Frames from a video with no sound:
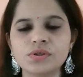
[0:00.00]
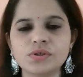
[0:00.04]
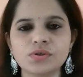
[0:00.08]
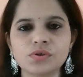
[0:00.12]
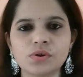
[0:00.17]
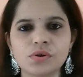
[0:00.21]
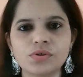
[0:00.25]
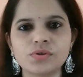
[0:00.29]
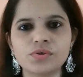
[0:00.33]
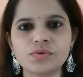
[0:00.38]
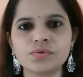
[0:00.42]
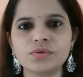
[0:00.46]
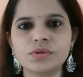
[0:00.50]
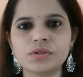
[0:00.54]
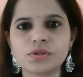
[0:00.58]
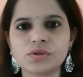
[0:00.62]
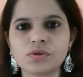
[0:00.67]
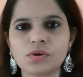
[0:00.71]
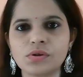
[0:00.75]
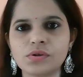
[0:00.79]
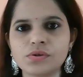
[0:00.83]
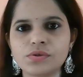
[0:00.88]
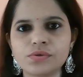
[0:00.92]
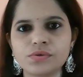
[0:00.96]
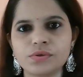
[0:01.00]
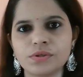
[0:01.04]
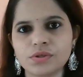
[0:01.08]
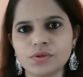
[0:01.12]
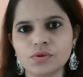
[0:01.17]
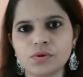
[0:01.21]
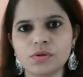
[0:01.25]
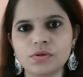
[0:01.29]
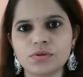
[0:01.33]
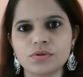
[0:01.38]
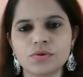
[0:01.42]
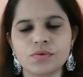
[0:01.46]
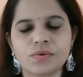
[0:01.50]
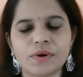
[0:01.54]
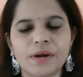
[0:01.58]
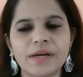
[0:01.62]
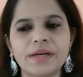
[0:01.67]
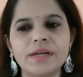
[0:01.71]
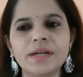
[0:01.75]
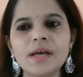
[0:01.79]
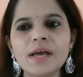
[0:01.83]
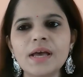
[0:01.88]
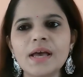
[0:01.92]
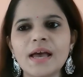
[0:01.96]
this also, this also, this also,
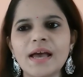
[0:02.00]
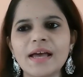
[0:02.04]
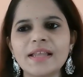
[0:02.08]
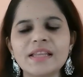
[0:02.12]
right?